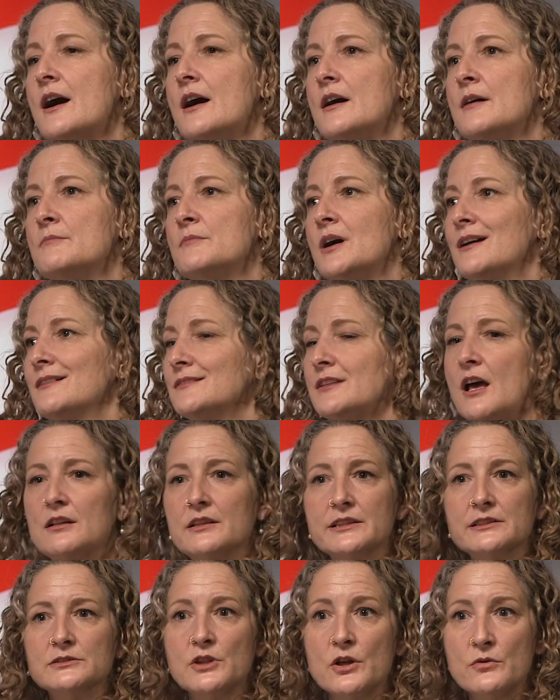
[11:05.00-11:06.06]
a
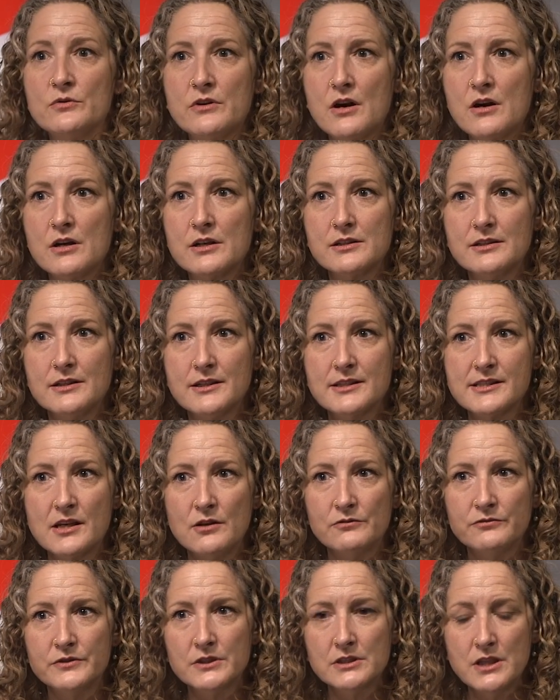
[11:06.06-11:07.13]
little note card is
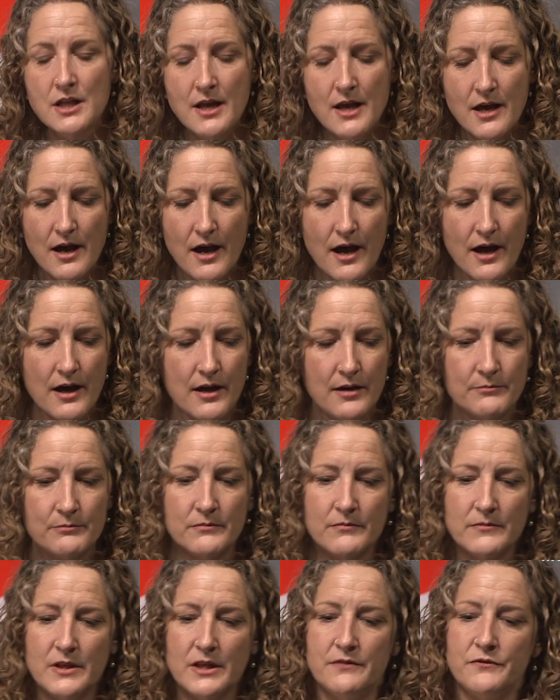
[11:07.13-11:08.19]
helpful. What
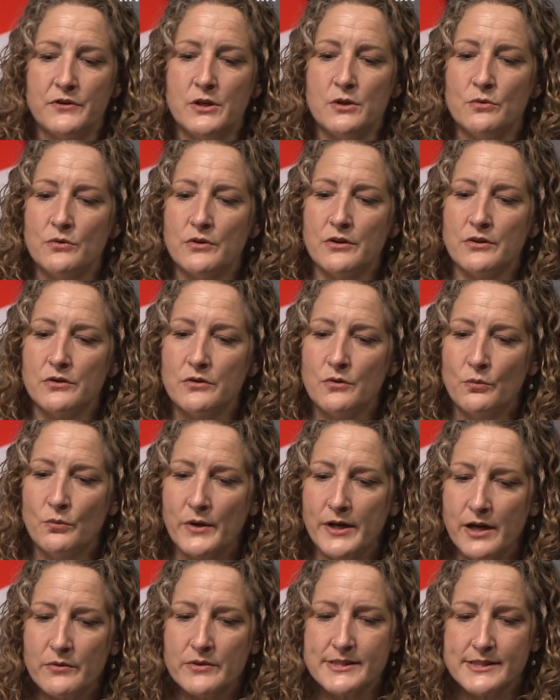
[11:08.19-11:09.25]

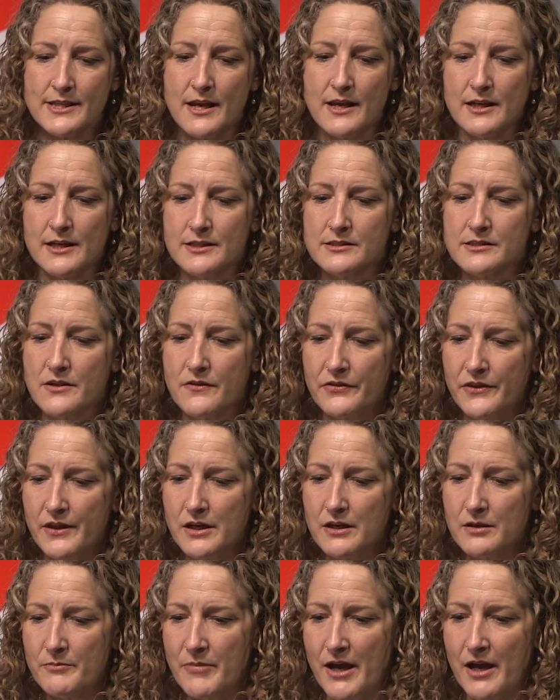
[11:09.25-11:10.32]
I would say is
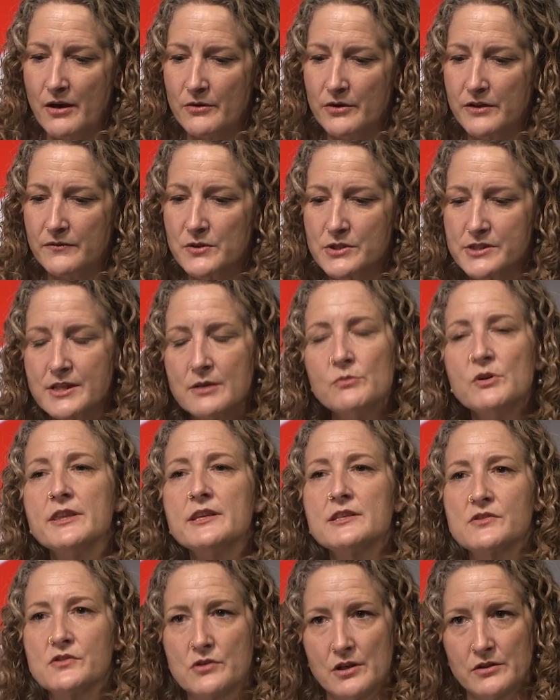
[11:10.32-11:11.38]
think about, if you're someone
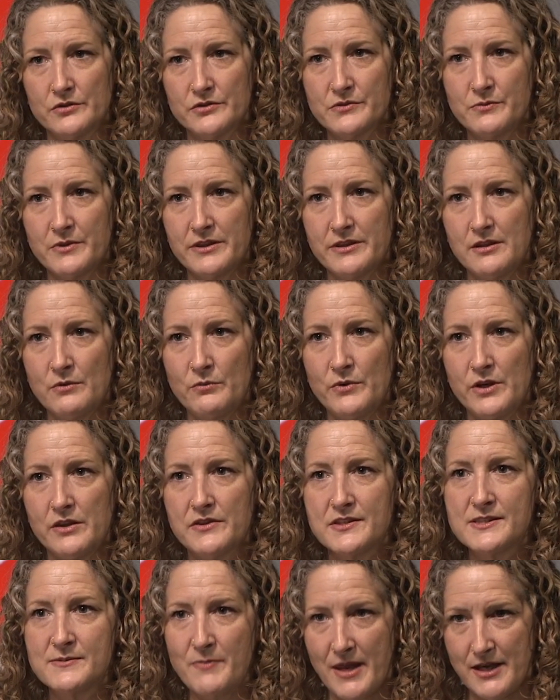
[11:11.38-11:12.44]
that struggles
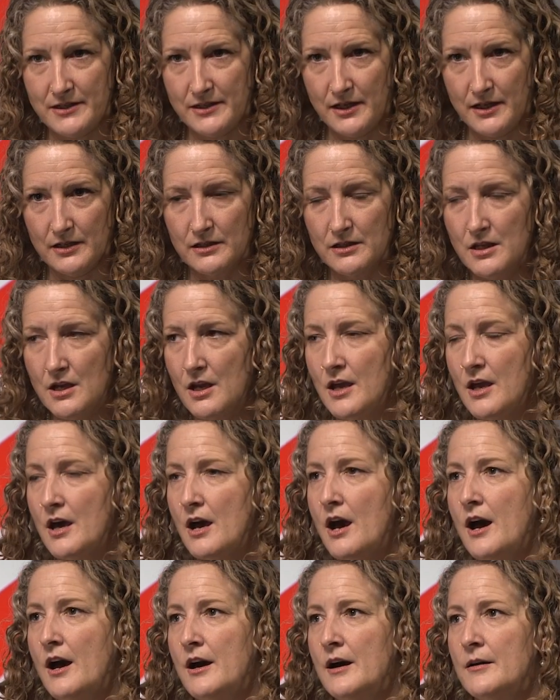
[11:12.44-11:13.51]
with spending,
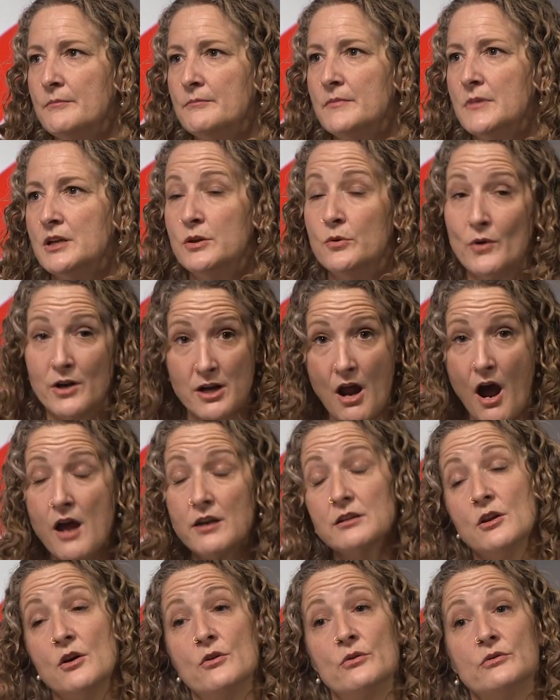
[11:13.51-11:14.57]
you are not
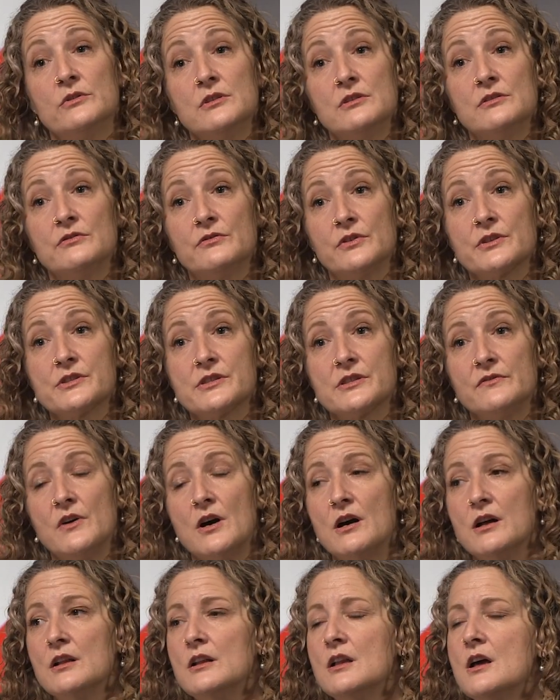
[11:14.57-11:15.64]
alone, first of
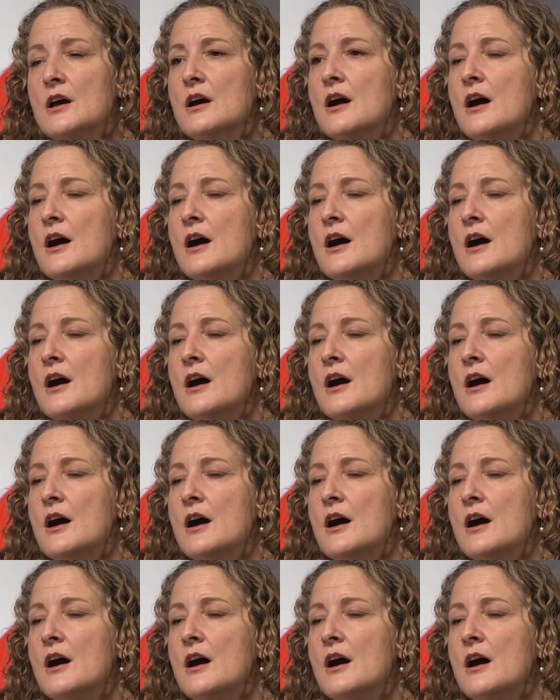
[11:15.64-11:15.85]
all.